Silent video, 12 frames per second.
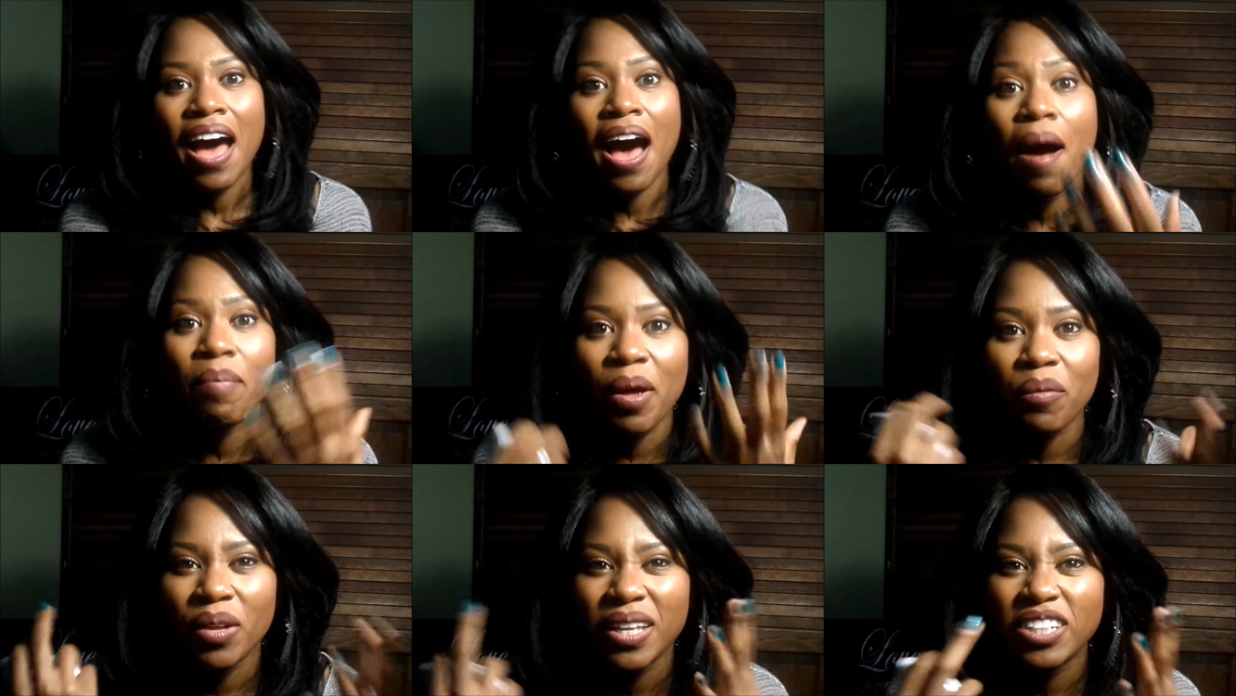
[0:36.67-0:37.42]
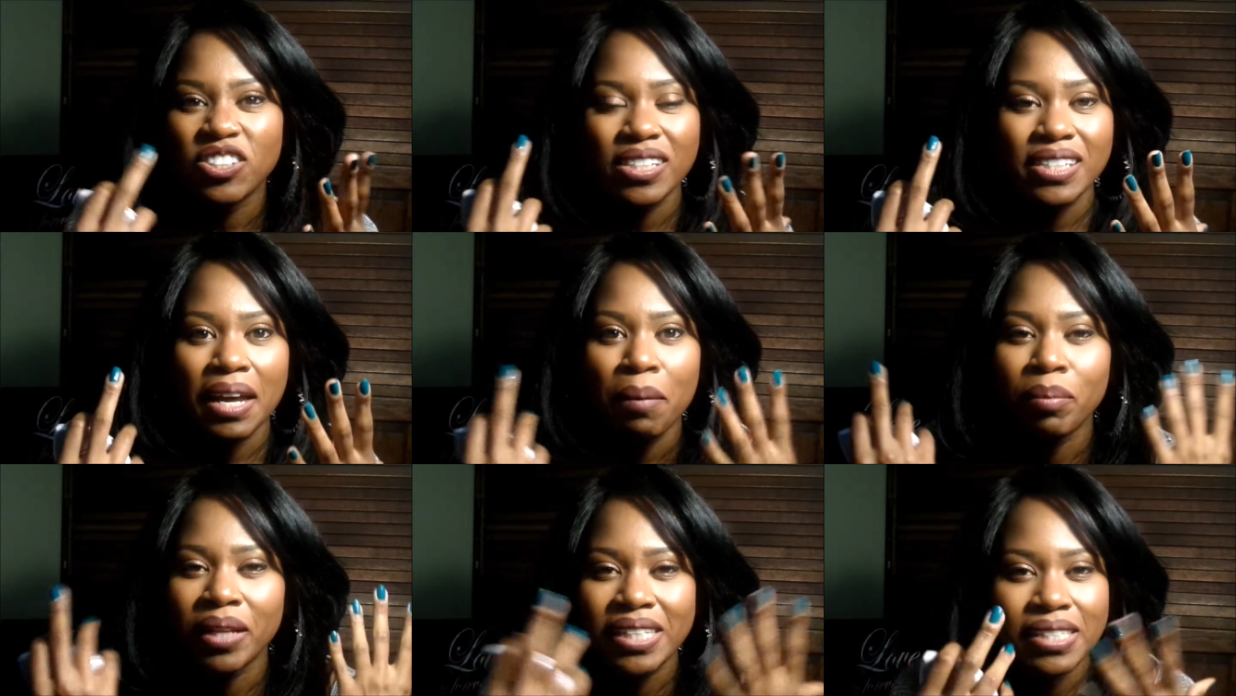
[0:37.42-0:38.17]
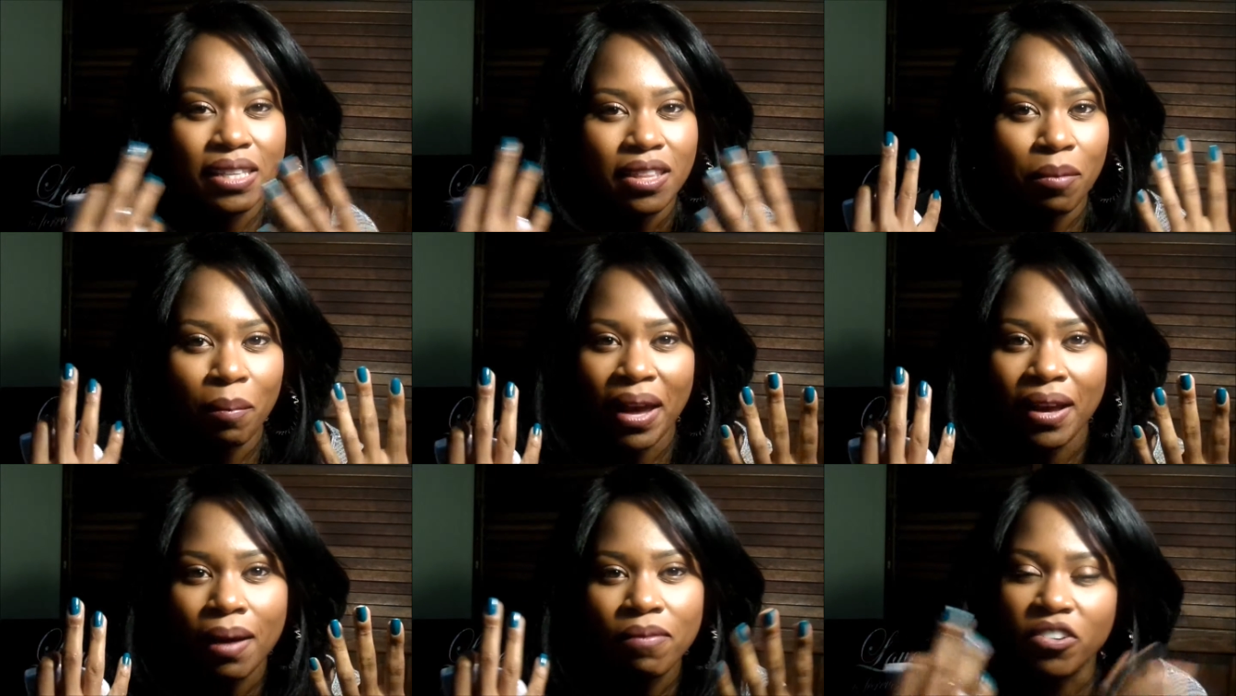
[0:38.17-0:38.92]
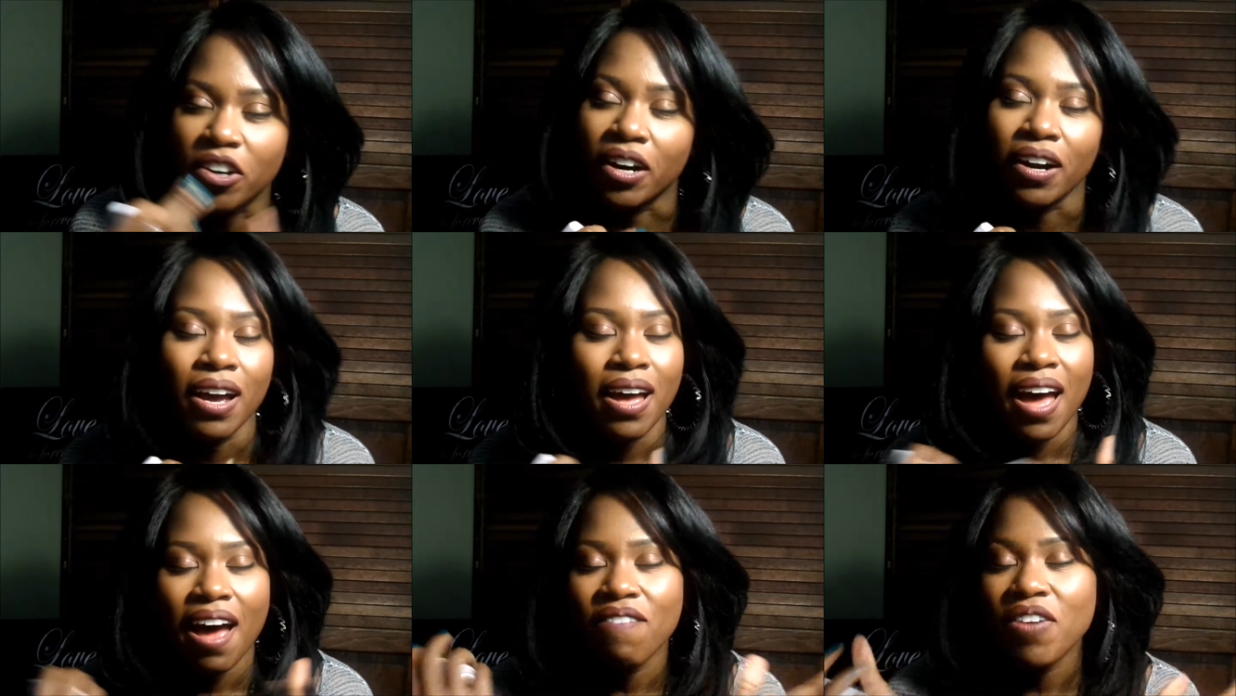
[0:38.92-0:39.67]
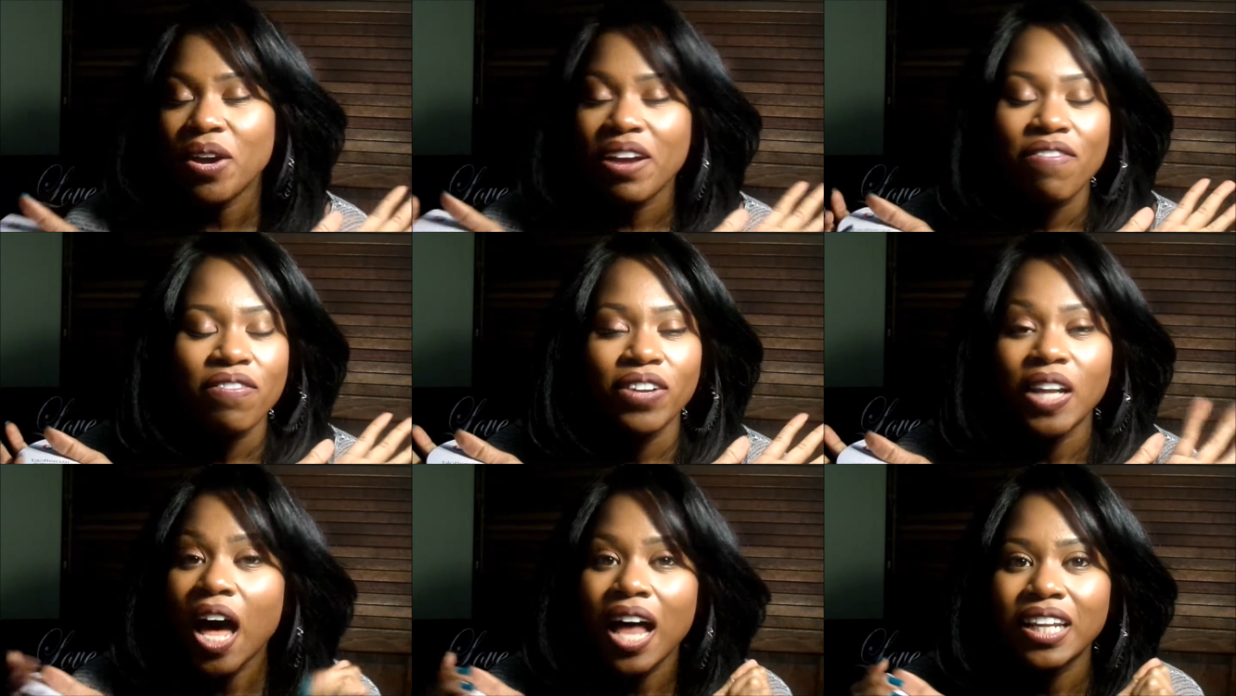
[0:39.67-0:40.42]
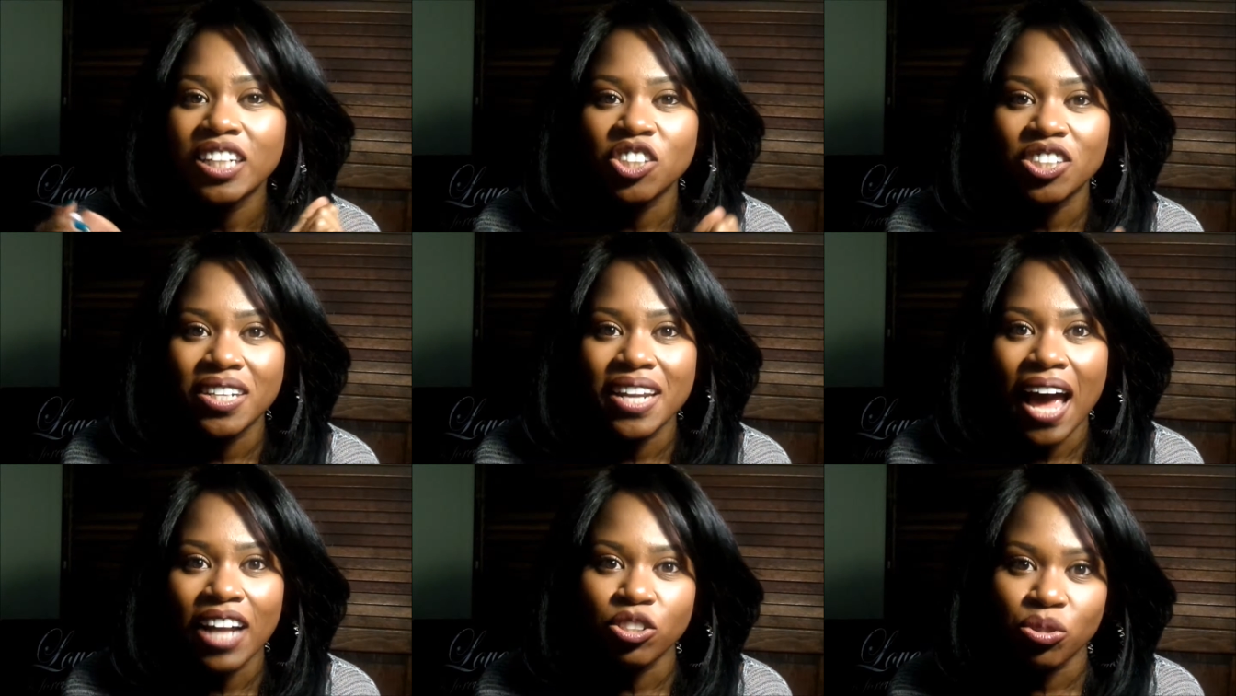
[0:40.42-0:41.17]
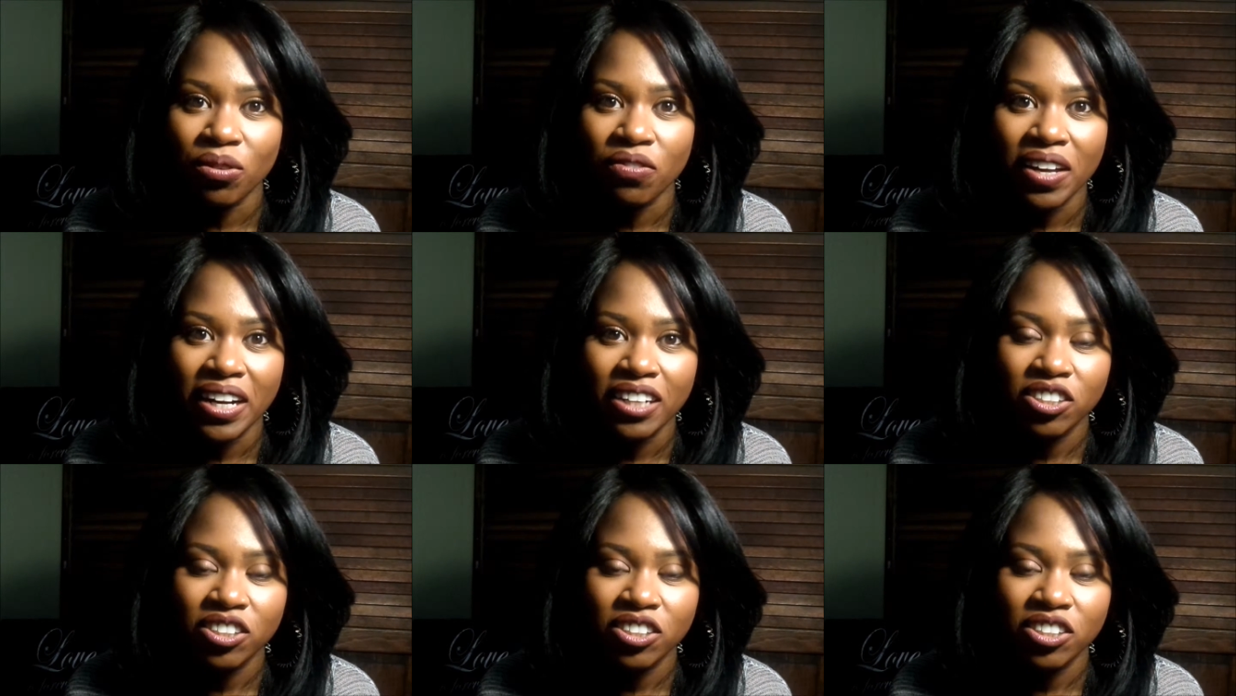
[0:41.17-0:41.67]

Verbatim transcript: um, that really just like blends in their makeup for a very flawless, natural finish.